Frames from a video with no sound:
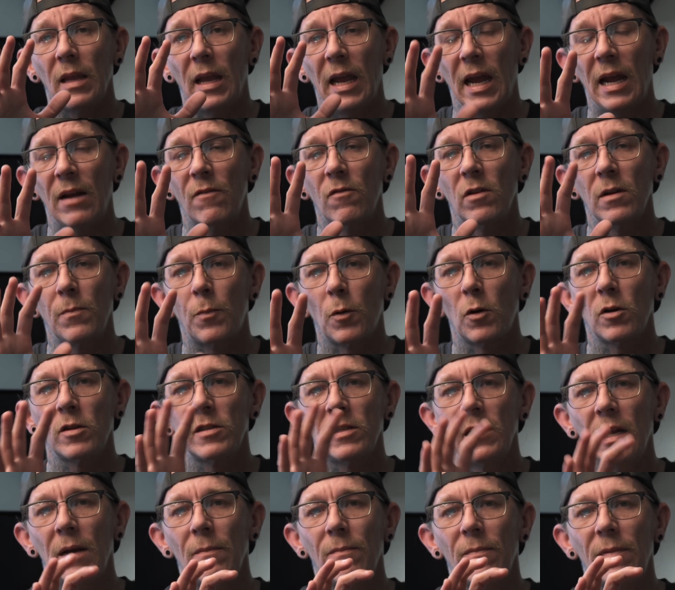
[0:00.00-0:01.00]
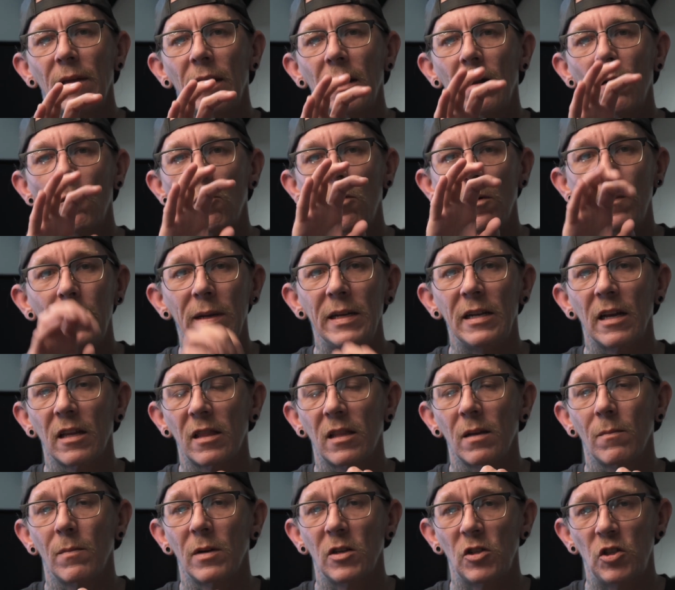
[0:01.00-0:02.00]
every person up there would be
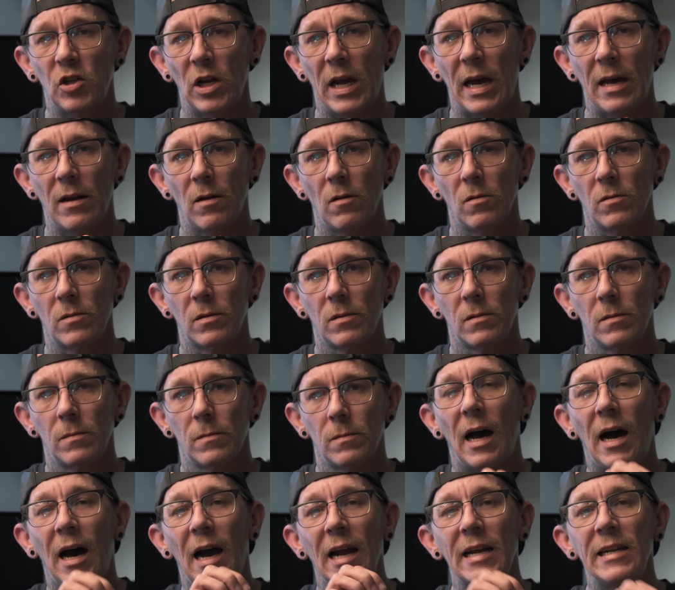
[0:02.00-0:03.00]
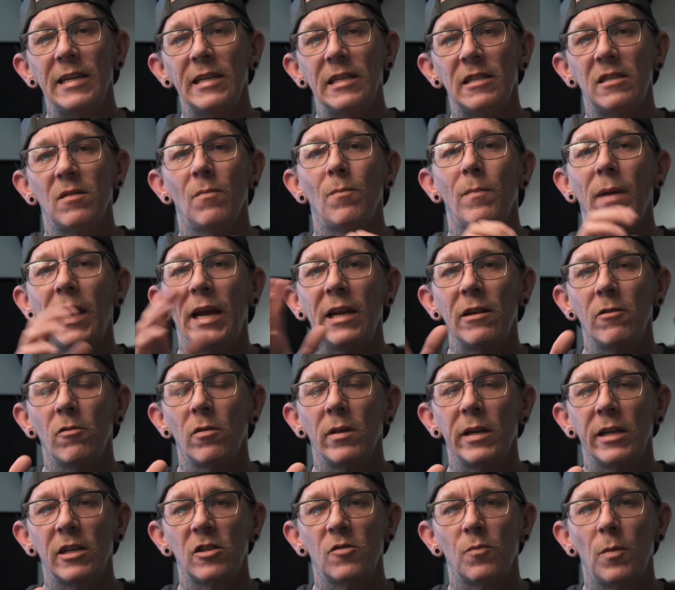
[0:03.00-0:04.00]
nothing but shadows. I need to
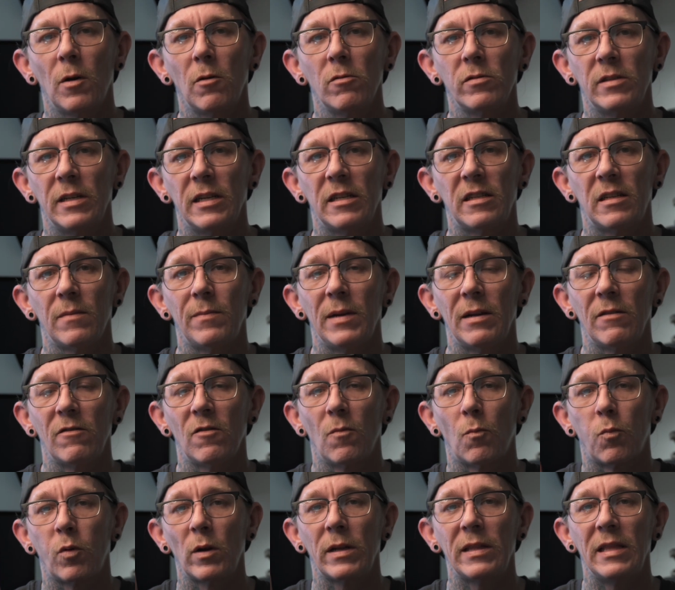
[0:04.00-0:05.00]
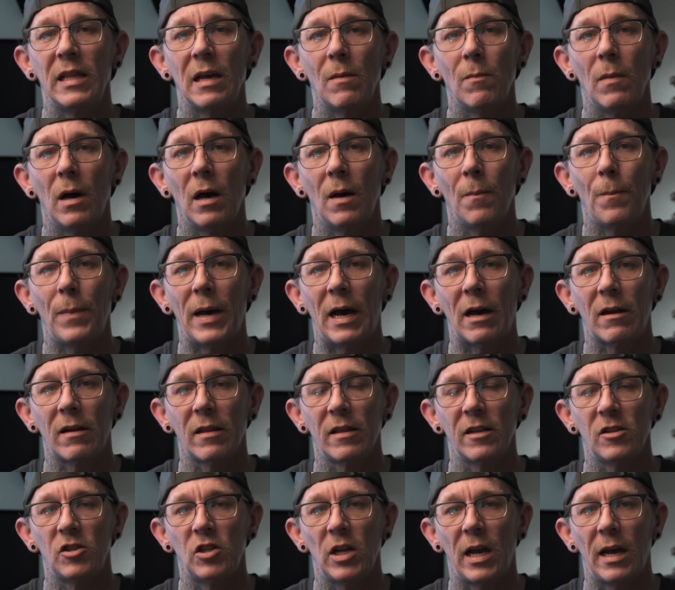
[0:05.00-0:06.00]
manually expose it to be able to bring them up out
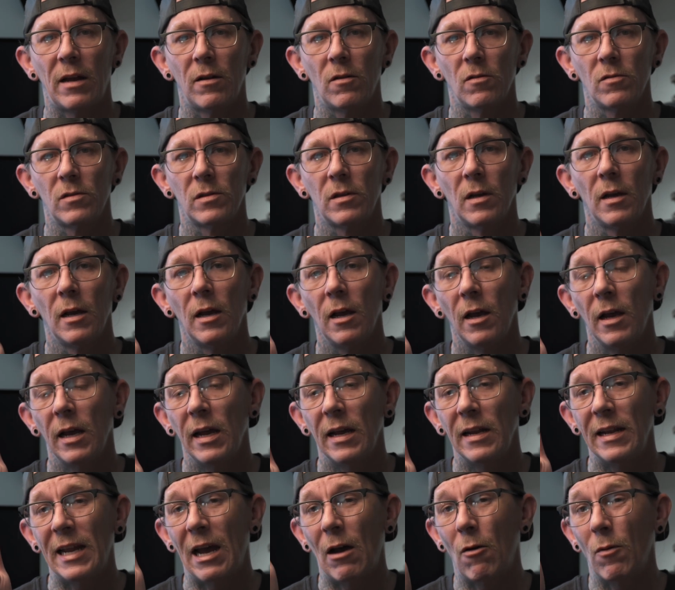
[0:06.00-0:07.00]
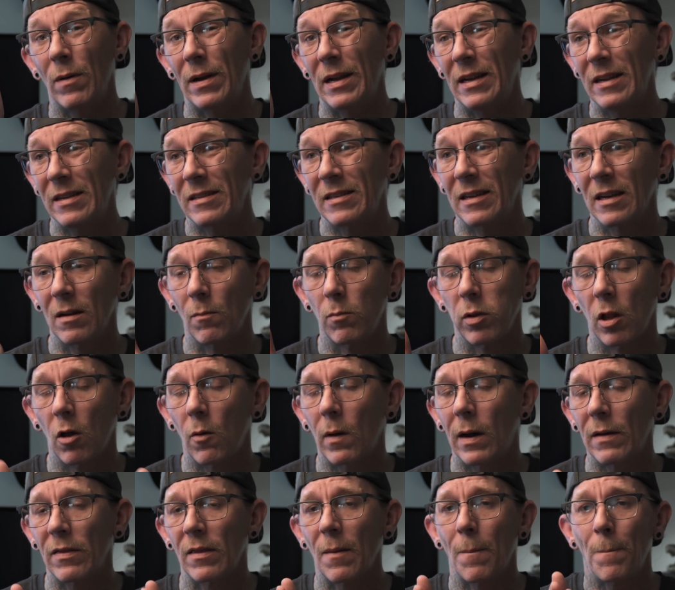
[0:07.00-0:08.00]
of the shadows. Now, it is going to
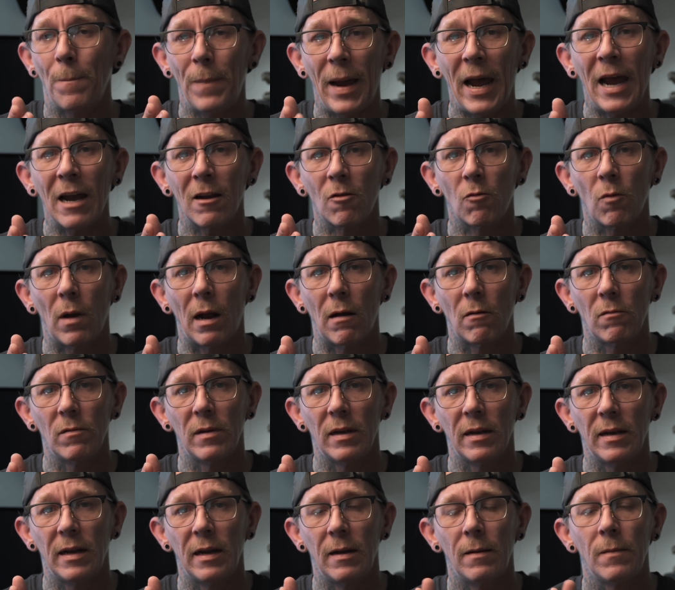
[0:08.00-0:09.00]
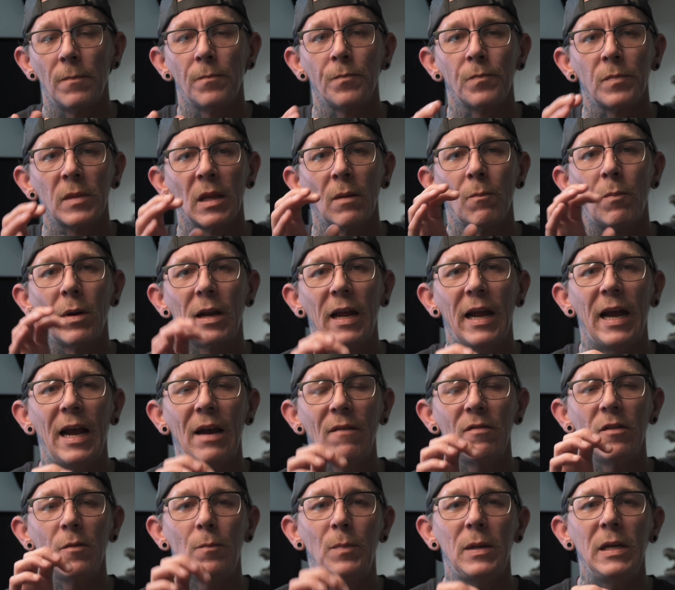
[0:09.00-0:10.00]
blow out the background in it, but I
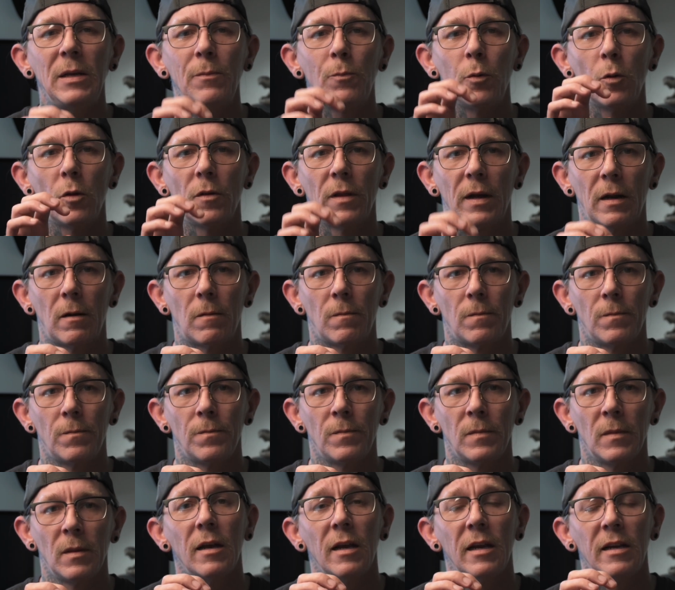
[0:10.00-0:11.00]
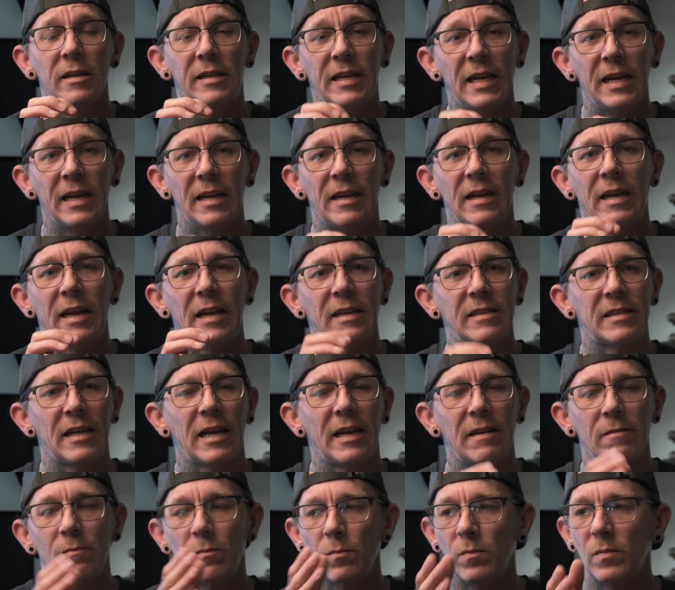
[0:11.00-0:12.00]
have the people there. Again, as
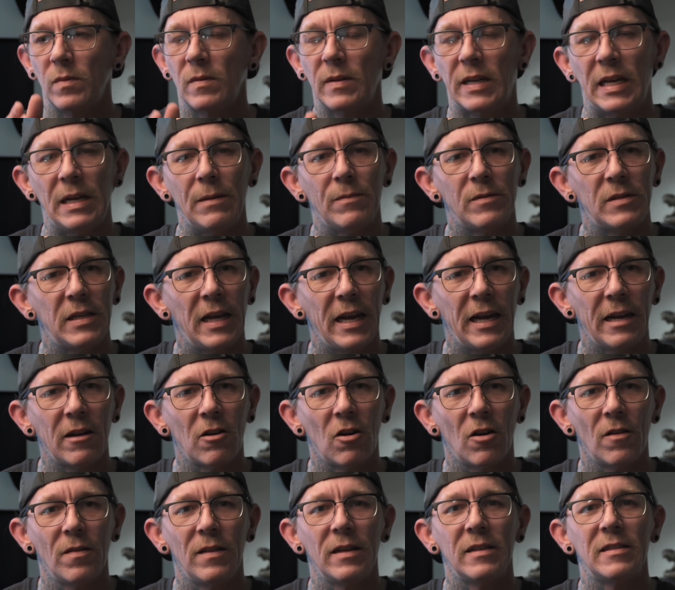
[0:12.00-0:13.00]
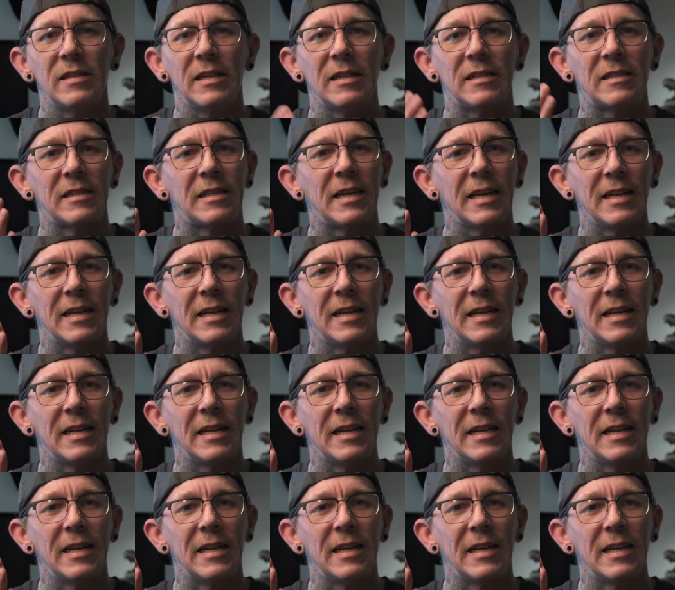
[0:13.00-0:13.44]
I keep saying on this, it